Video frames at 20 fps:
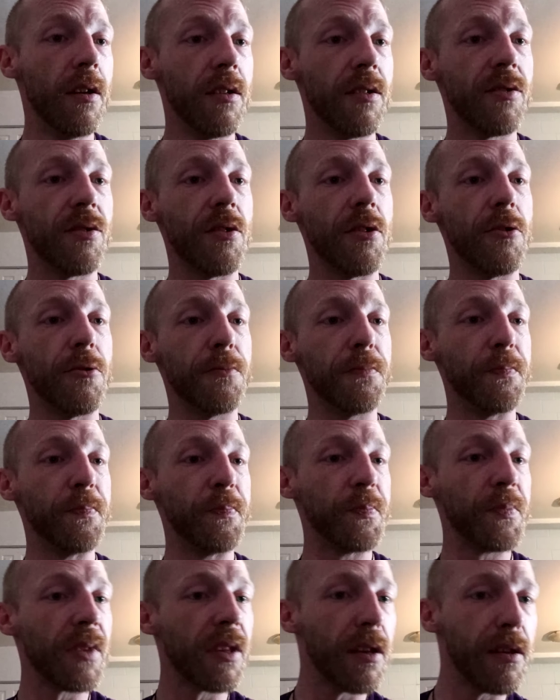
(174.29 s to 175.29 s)
So
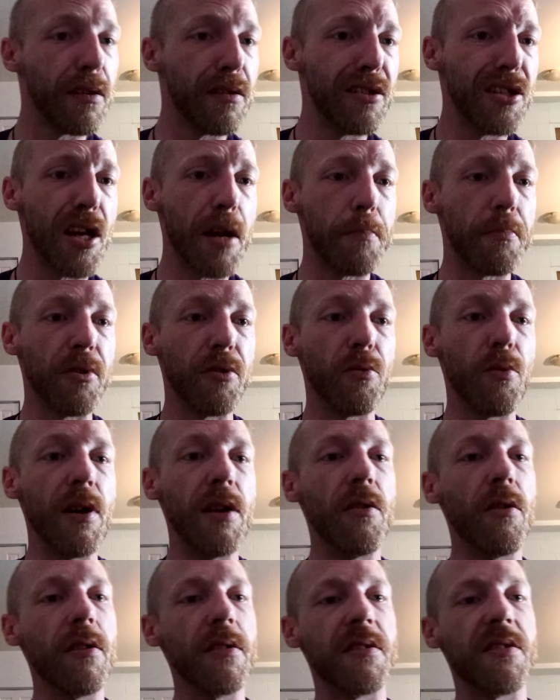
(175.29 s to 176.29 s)
Shepherd
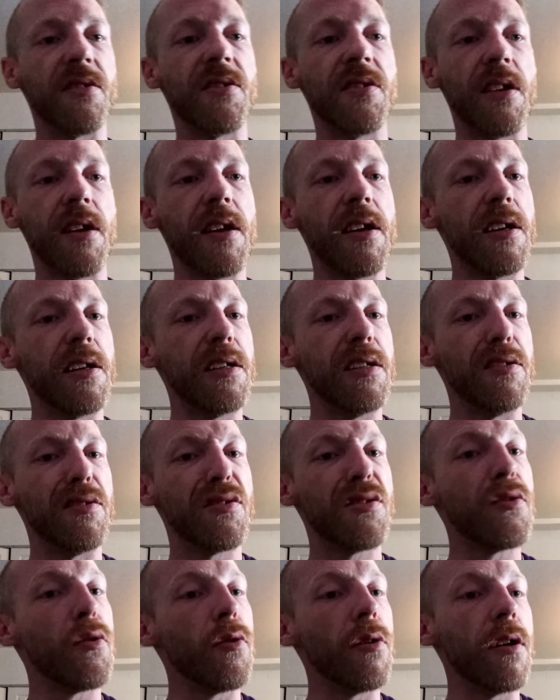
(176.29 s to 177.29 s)
went on to say
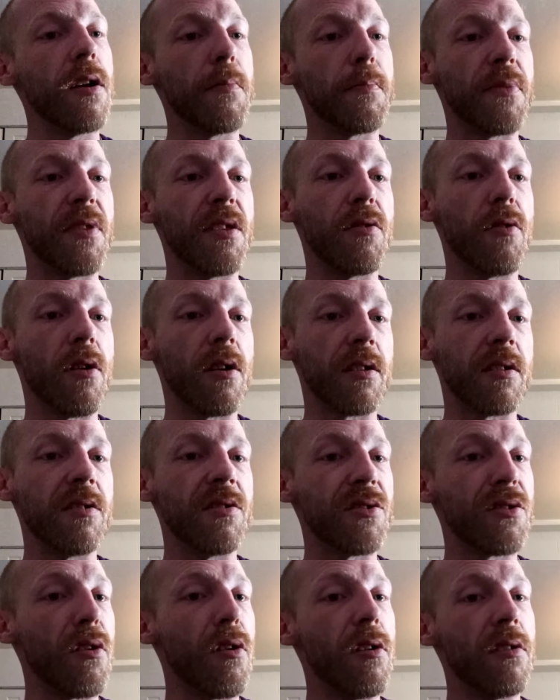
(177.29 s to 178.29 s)
he's torn up the
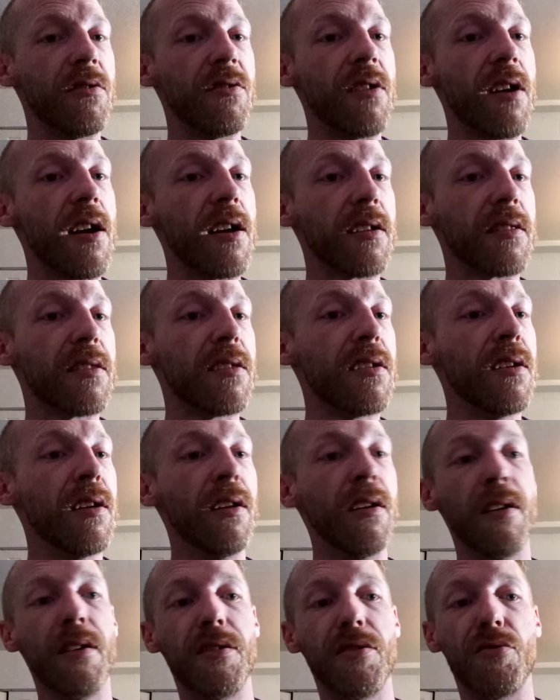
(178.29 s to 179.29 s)
doctor's contract
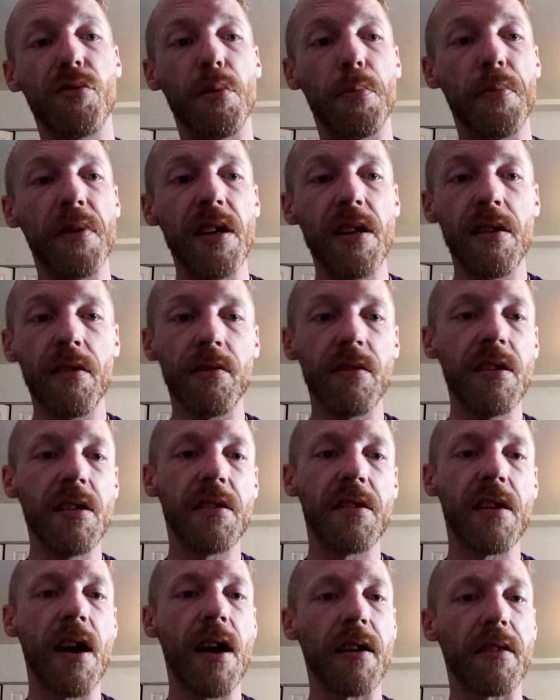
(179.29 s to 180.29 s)
has repeatedly
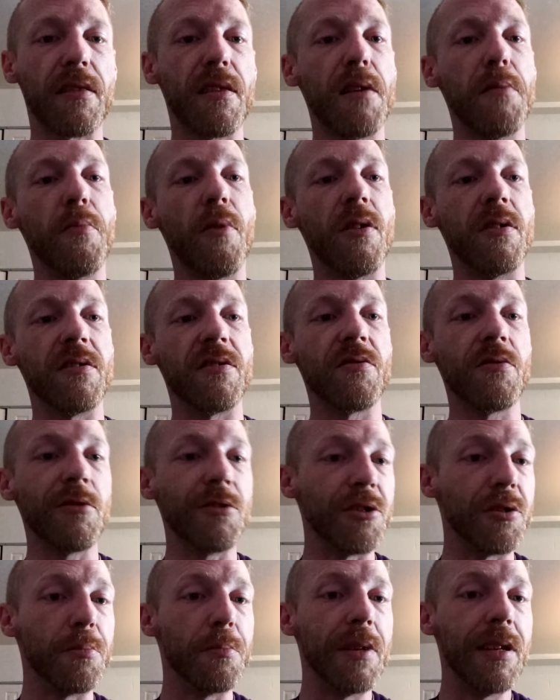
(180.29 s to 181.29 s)
attacked them on
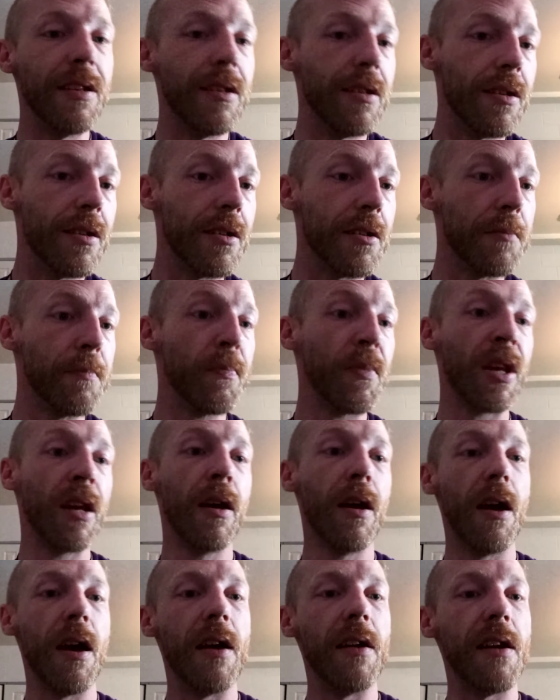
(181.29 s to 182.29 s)
social media
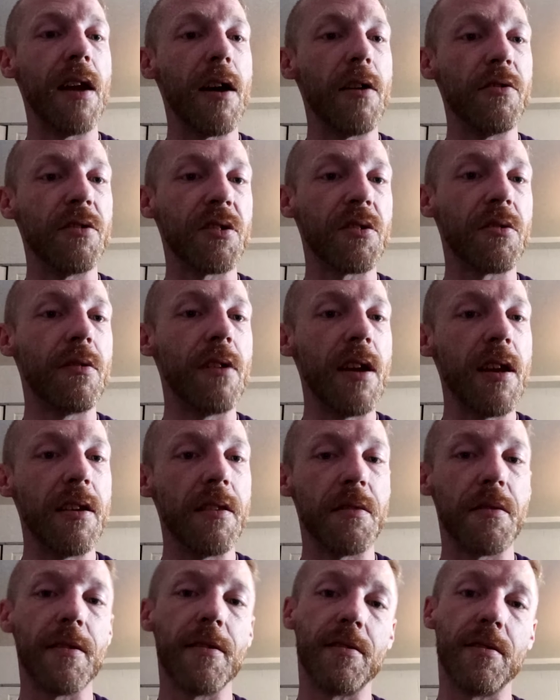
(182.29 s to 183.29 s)
and now has
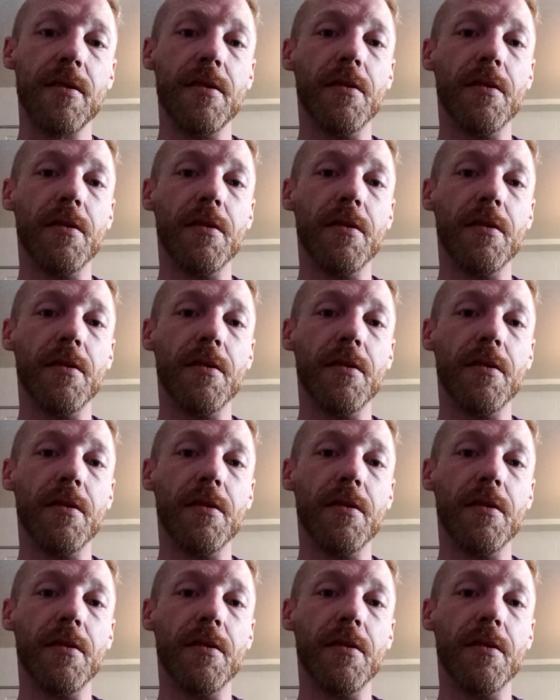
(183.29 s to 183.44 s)
created this